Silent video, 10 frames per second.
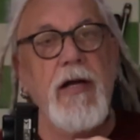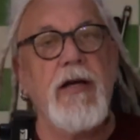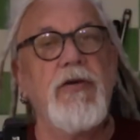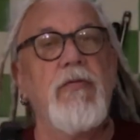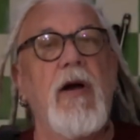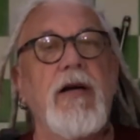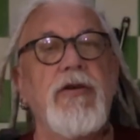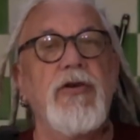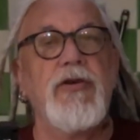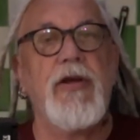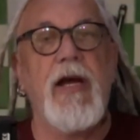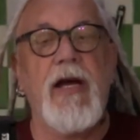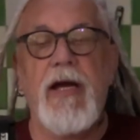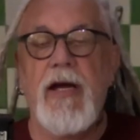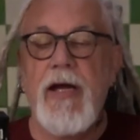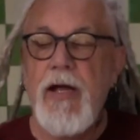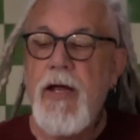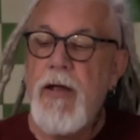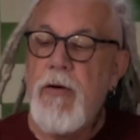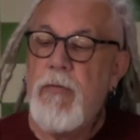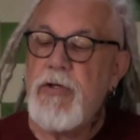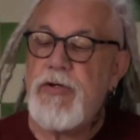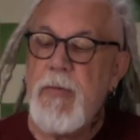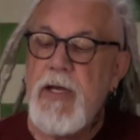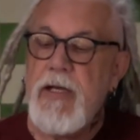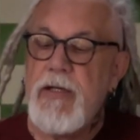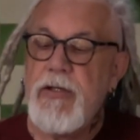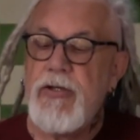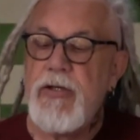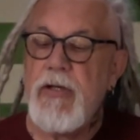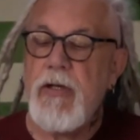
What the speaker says: is right just there, which means